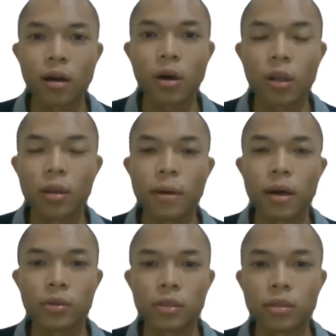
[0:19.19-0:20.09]
all
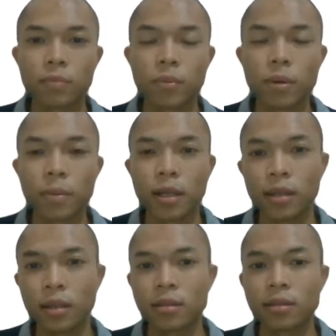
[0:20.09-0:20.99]
about
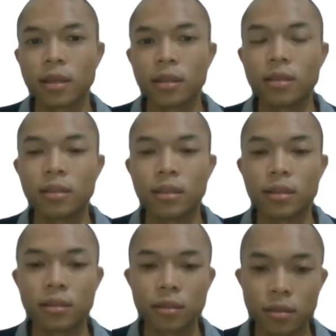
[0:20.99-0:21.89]
probability and statistics.